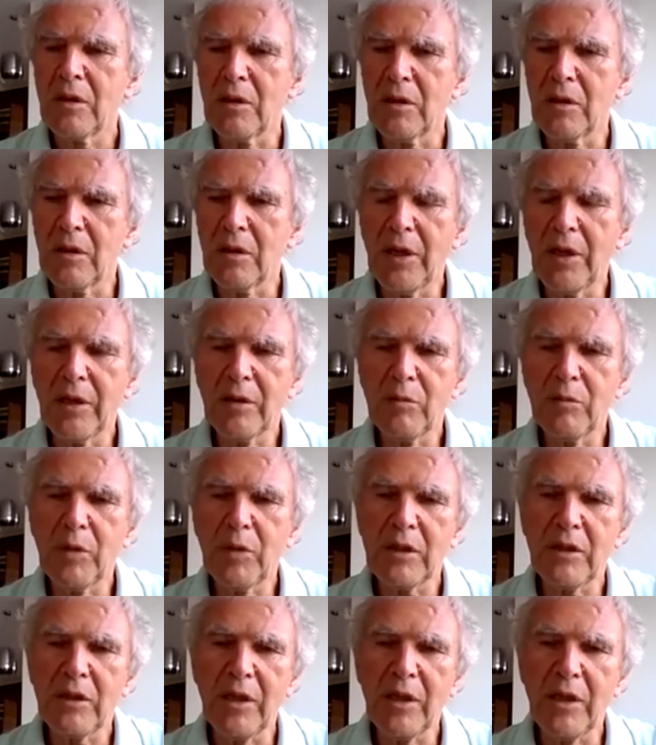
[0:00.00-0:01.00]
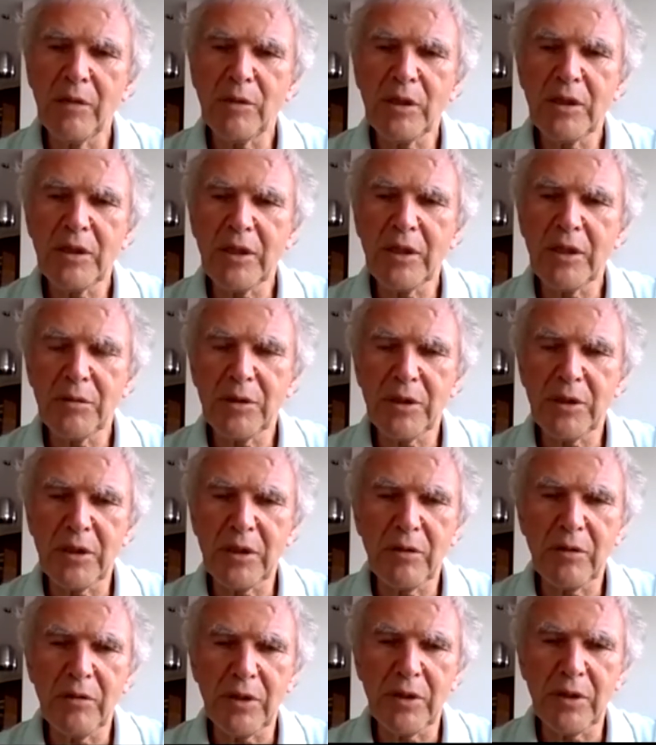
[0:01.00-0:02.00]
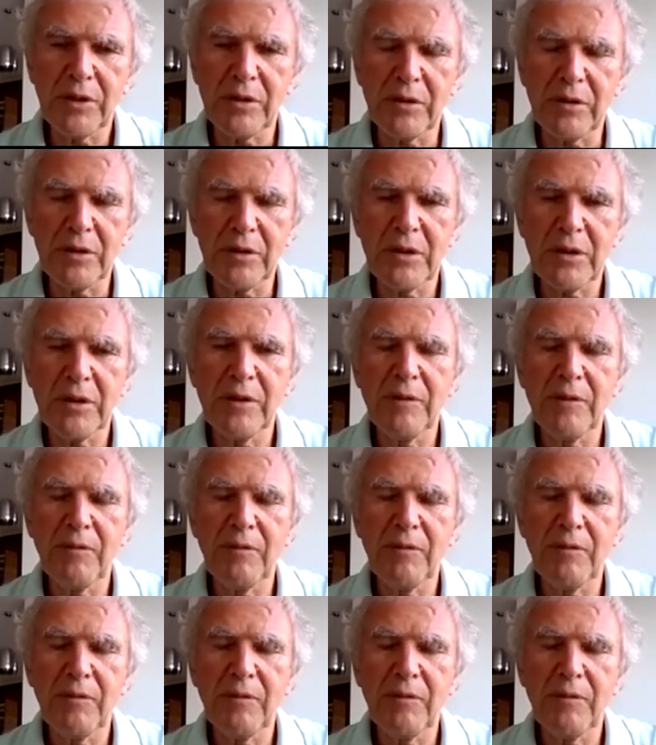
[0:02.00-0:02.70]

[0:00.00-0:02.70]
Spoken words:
n but lambda times n questions.